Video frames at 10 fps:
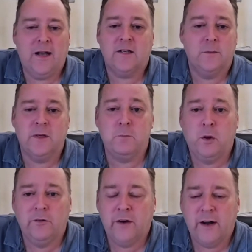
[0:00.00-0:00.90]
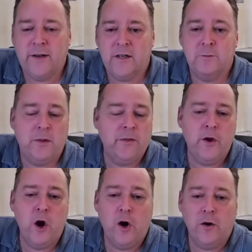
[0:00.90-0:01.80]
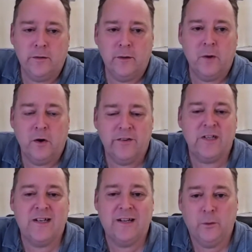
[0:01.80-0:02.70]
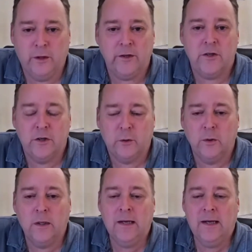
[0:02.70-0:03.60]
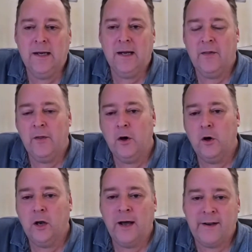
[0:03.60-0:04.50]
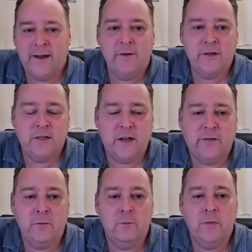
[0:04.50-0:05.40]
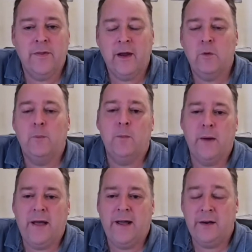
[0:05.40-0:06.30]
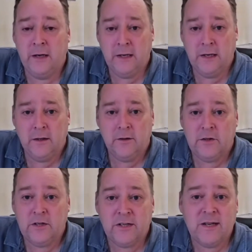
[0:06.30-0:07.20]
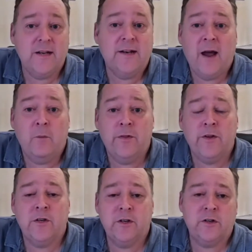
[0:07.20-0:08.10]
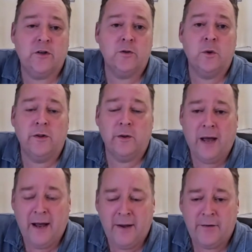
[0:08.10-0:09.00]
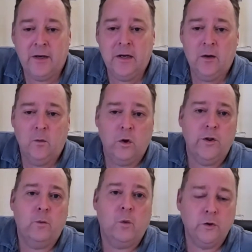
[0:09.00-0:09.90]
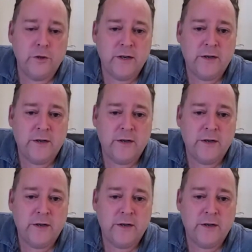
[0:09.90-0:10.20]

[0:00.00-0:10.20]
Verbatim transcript: we class them as pulverizers, but they're not. They're more of a steelworks tool, and the whole idea is different. But they were prepared to sit down with us and discuss what they had, what they